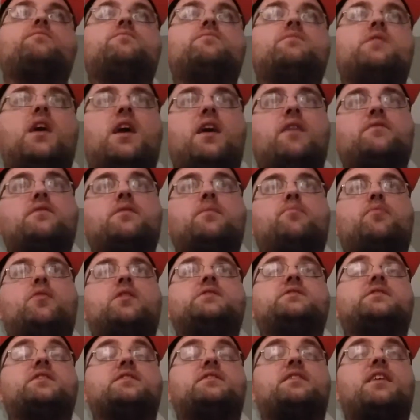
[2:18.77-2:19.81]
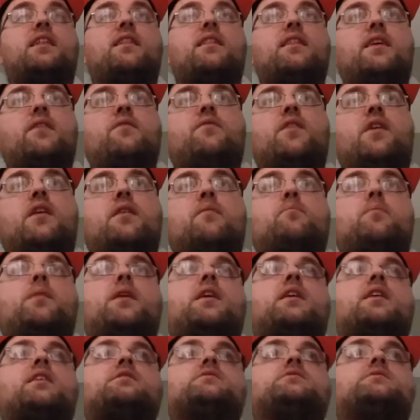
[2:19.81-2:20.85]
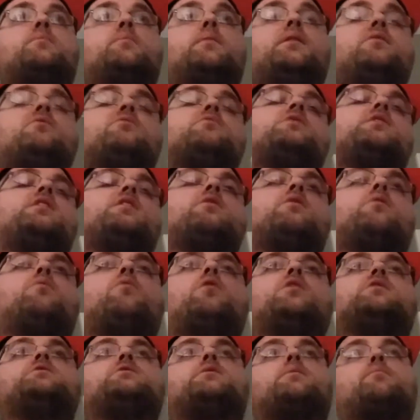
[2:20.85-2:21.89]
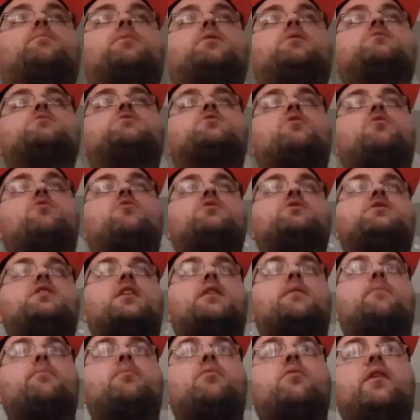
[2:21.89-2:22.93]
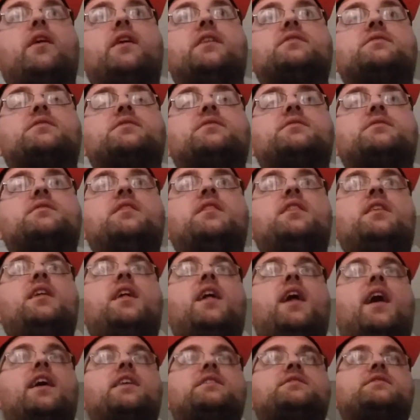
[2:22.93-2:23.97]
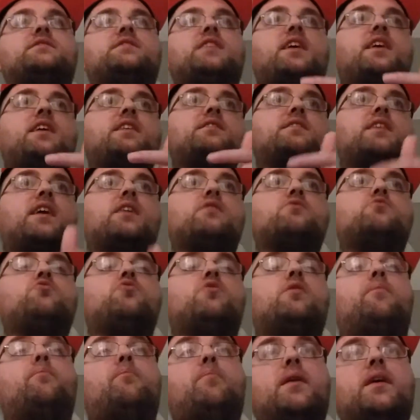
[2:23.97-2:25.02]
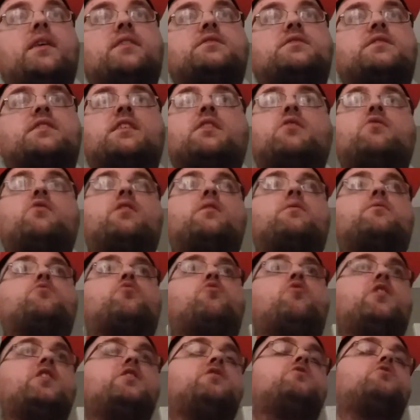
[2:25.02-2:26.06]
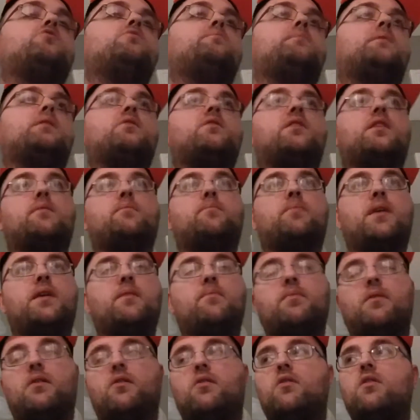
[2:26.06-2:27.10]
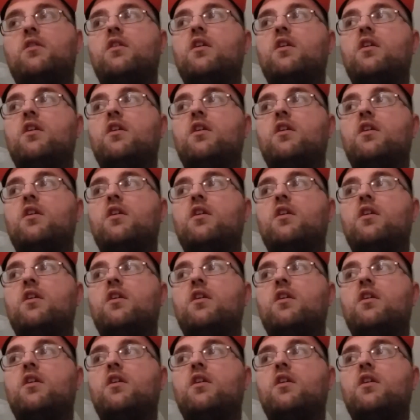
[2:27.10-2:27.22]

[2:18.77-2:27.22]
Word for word: of the place that they live in, because the military wants to purge the whole entire place and sink it down to abyss, killing twenty-two million people.